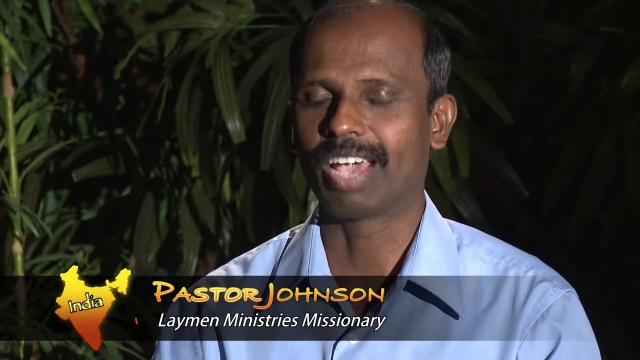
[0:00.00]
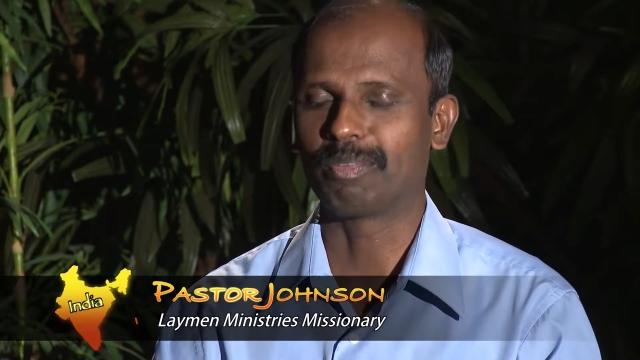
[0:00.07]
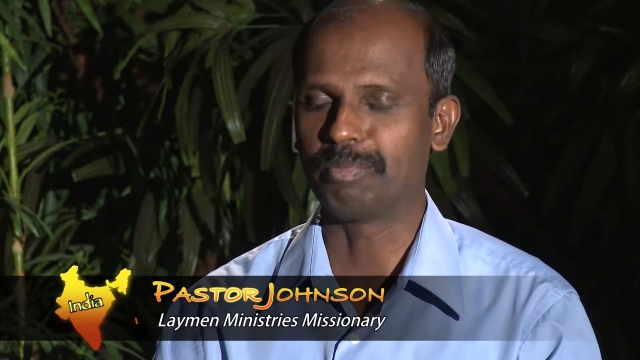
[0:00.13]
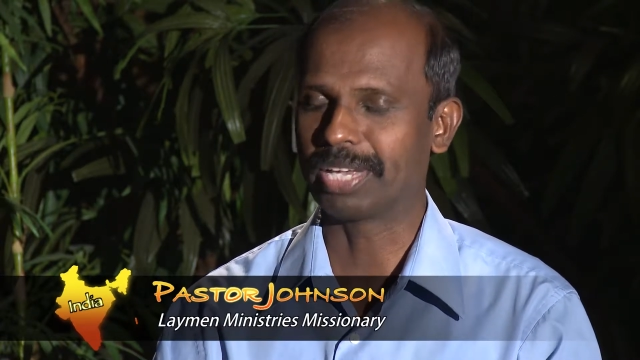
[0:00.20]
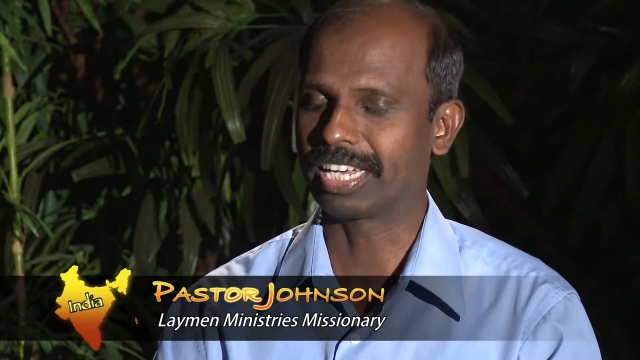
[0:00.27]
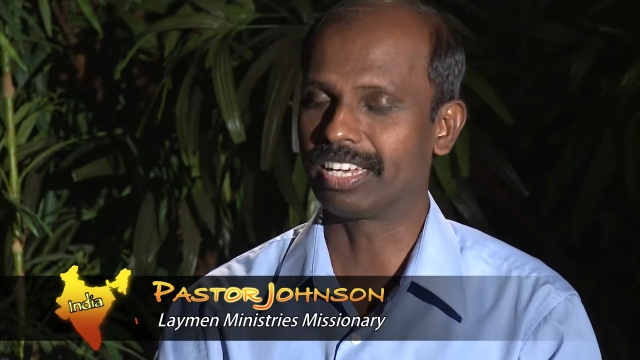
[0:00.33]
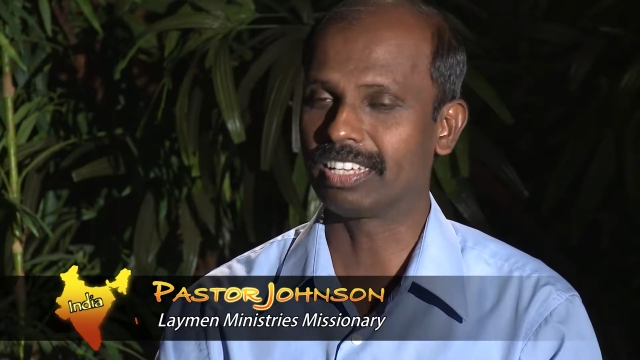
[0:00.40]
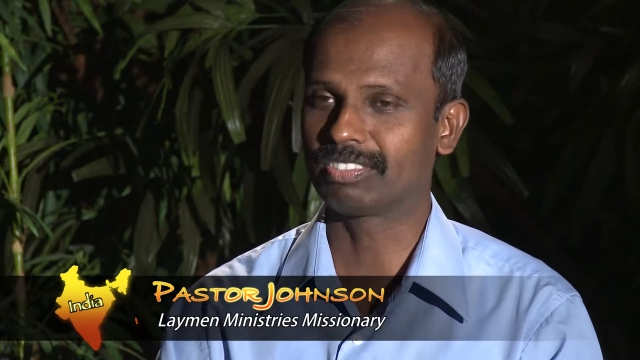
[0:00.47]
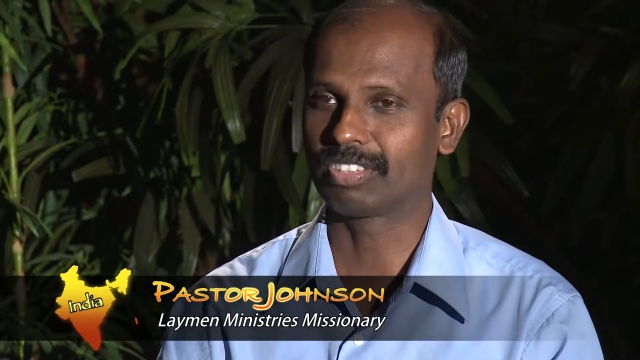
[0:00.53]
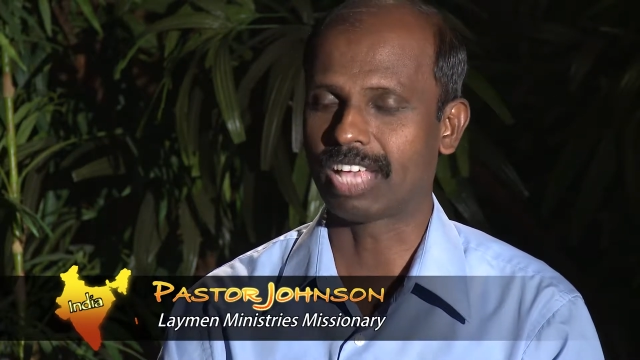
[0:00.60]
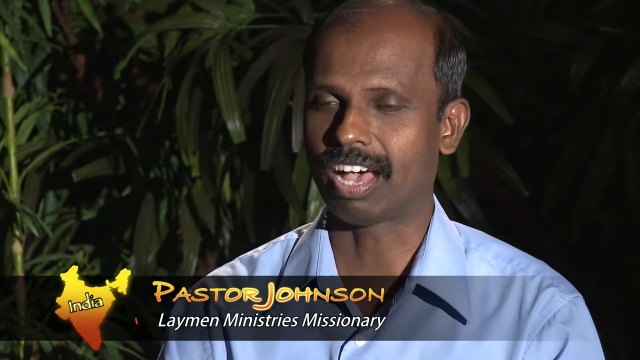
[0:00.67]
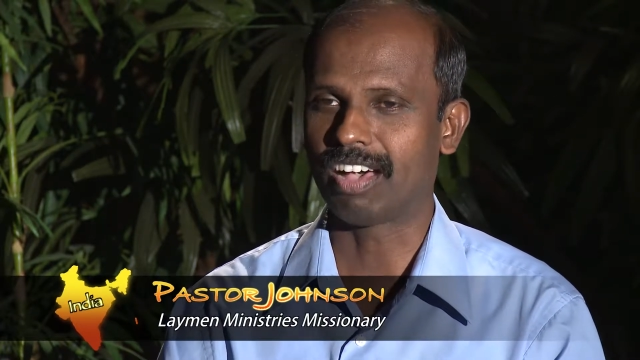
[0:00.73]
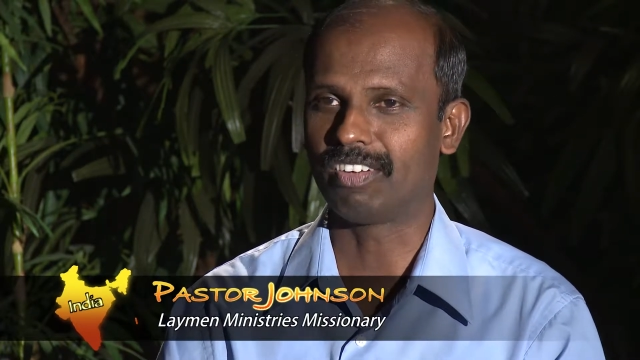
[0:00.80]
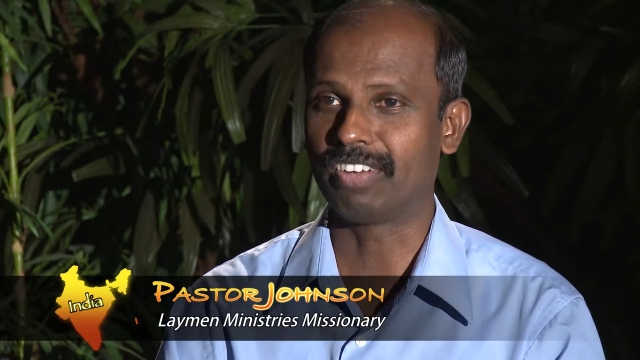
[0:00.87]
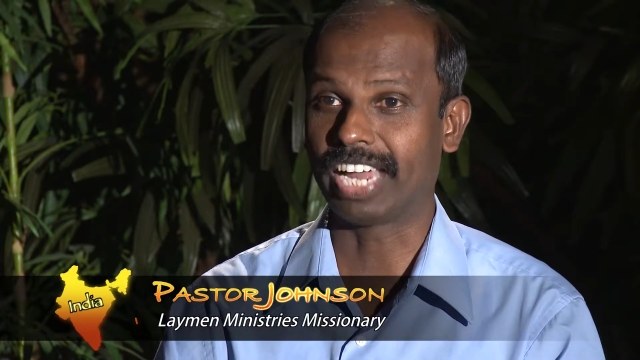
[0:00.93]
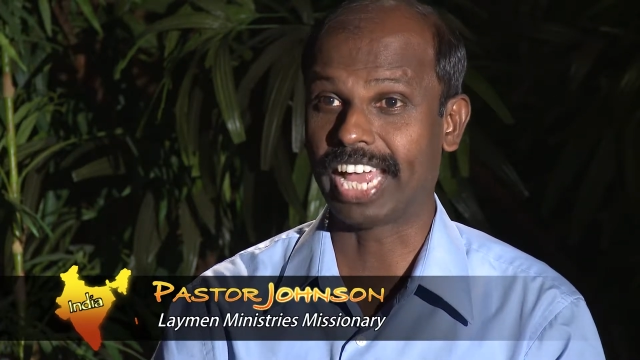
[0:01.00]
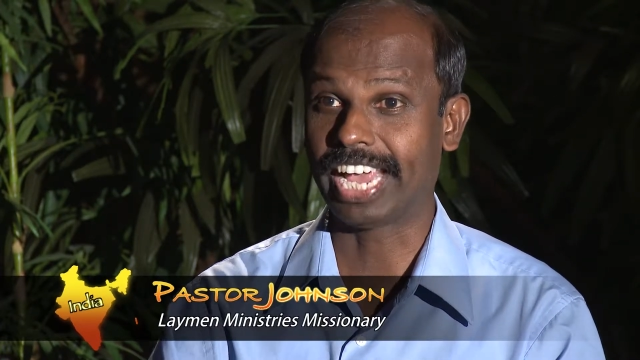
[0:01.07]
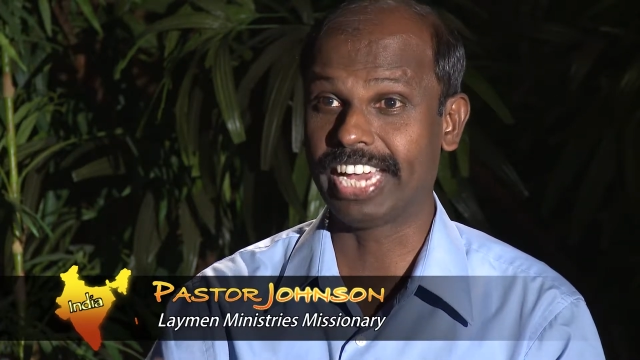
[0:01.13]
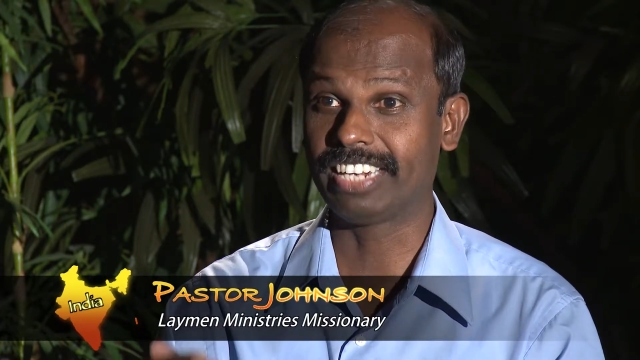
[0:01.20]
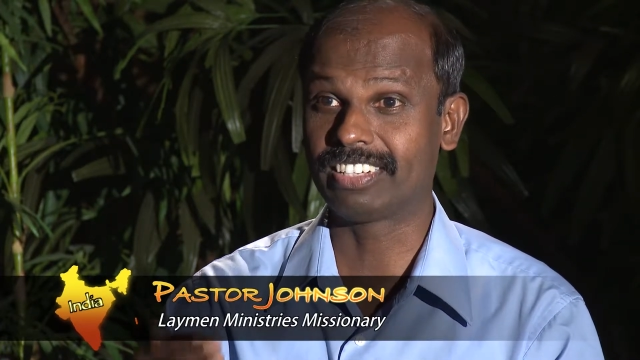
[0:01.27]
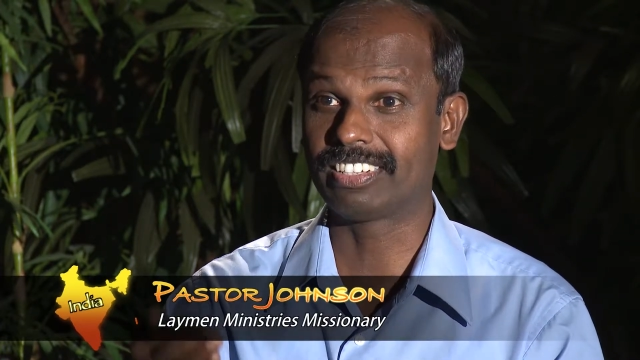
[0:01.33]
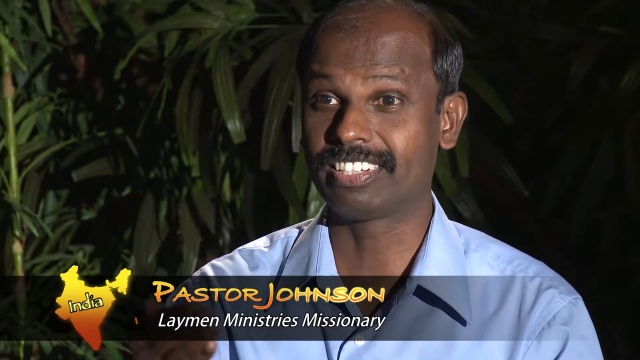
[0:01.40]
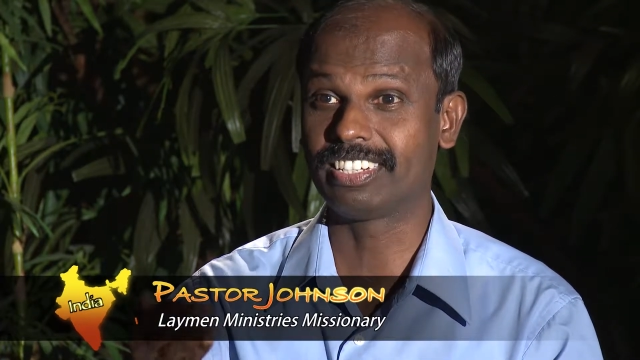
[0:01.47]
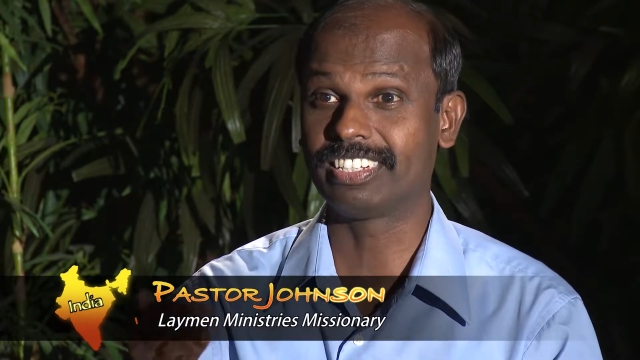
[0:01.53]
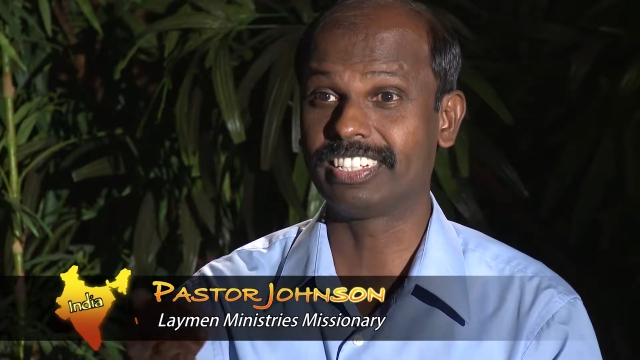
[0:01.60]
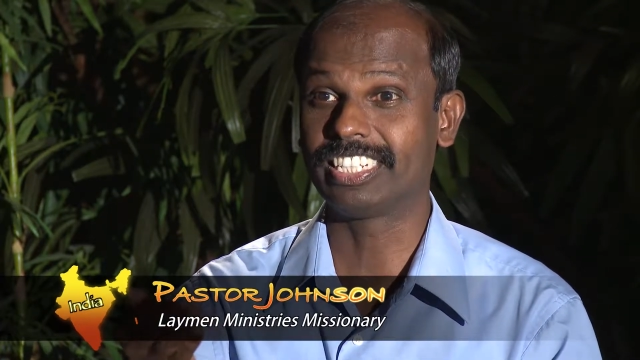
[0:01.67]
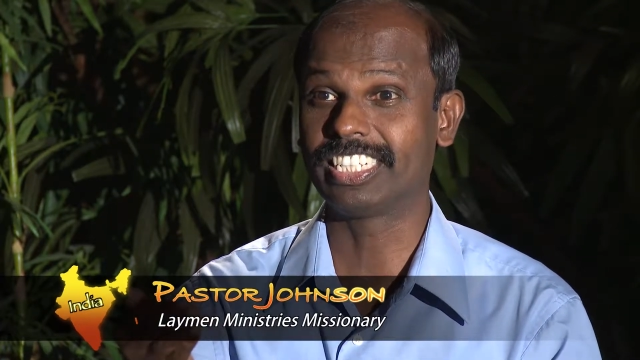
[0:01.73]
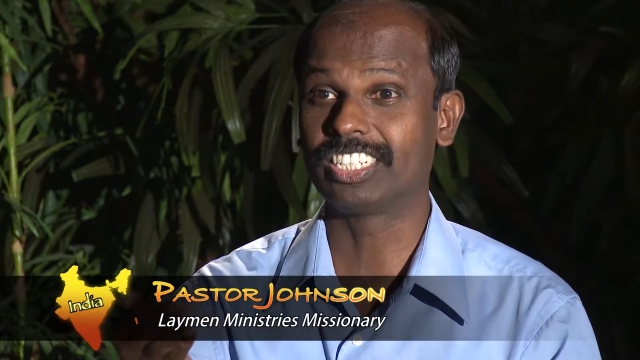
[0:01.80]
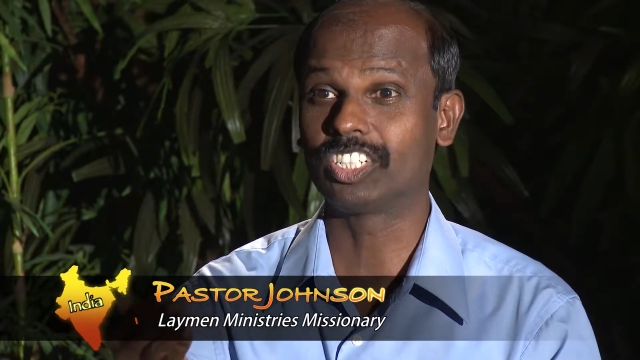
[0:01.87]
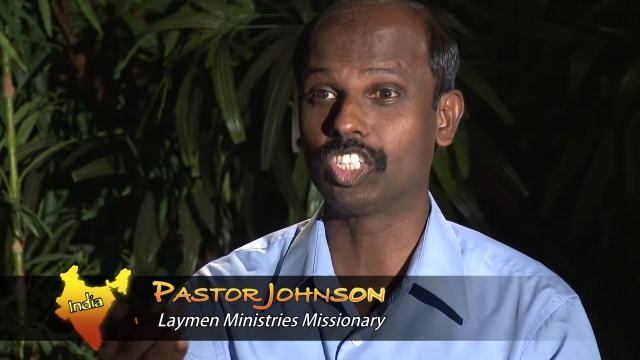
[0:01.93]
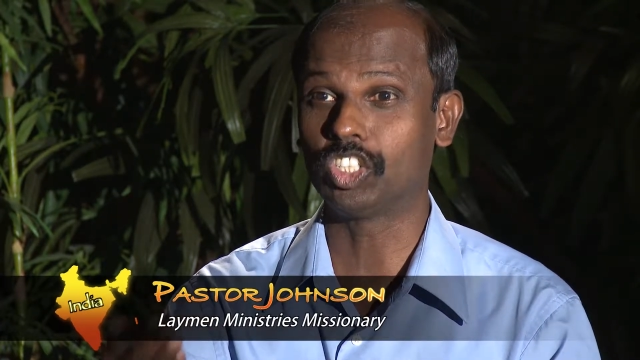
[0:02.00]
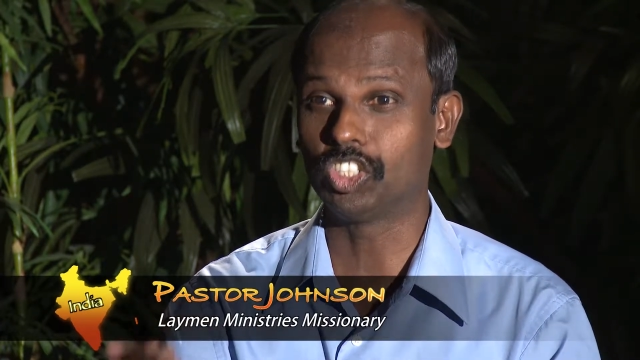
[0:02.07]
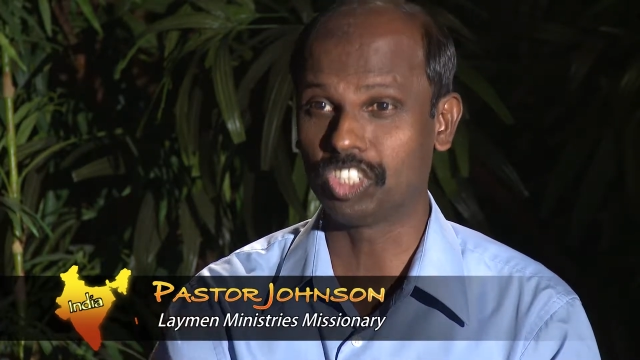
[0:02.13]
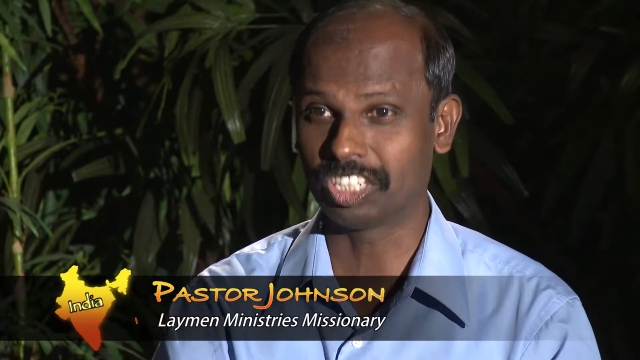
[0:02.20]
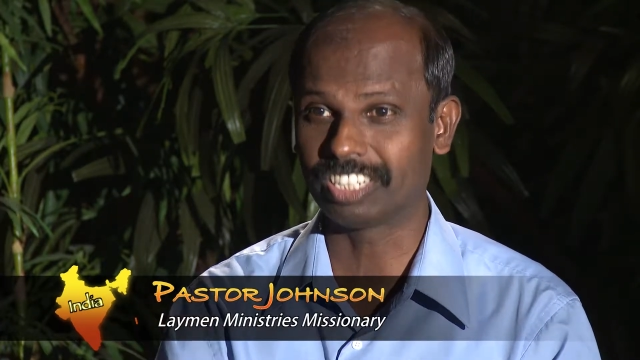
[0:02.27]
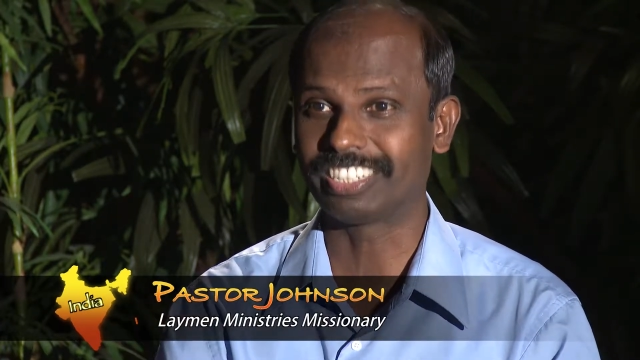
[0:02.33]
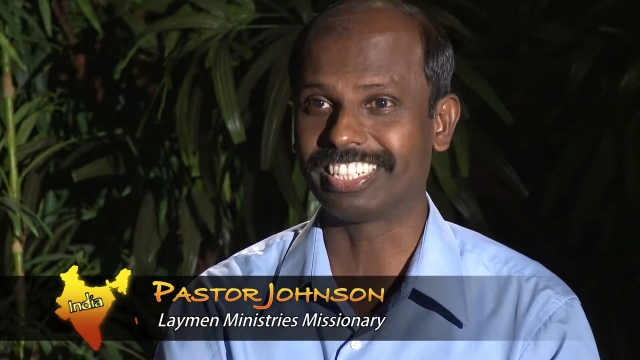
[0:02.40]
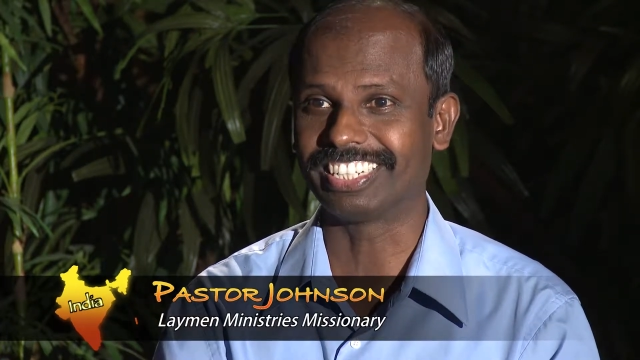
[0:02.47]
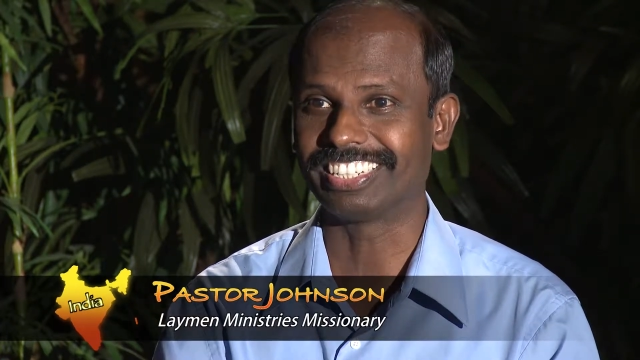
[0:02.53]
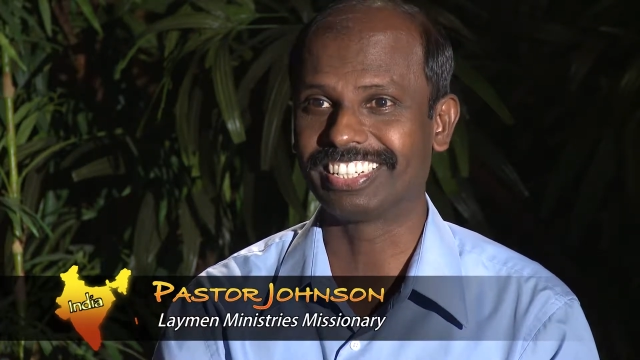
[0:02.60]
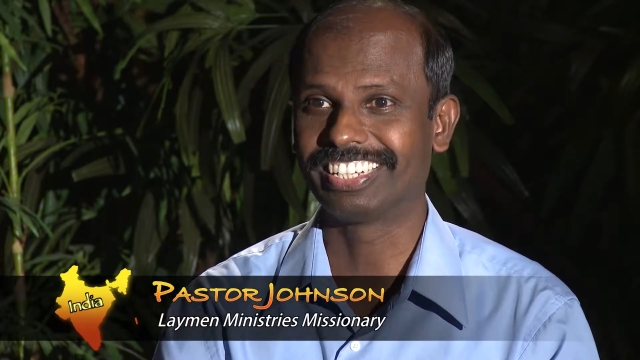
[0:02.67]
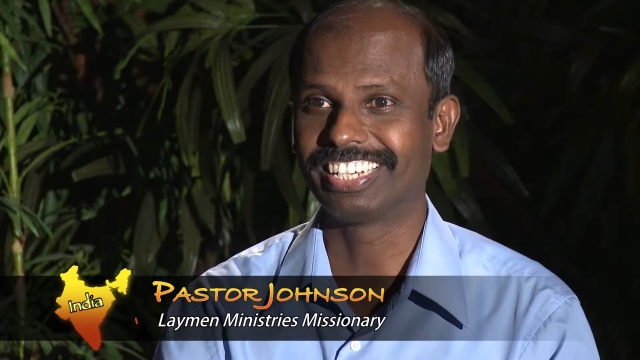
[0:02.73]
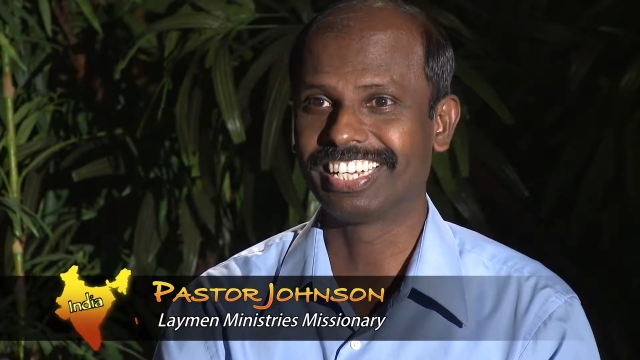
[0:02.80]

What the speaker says: because our 18-year journey,